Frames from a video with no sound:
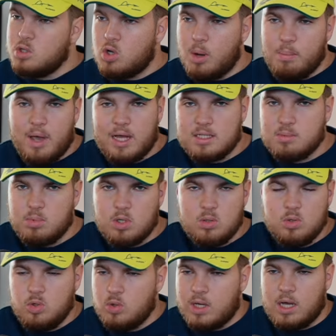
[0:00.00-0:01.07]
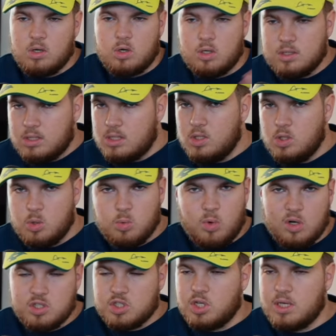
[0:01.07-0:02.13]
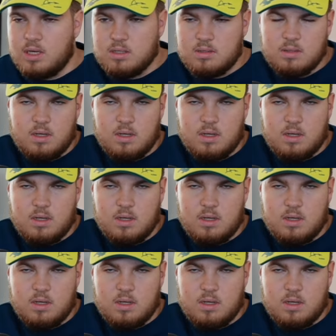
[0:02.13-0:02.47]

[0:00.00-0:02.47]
compatible. You can continue watching it.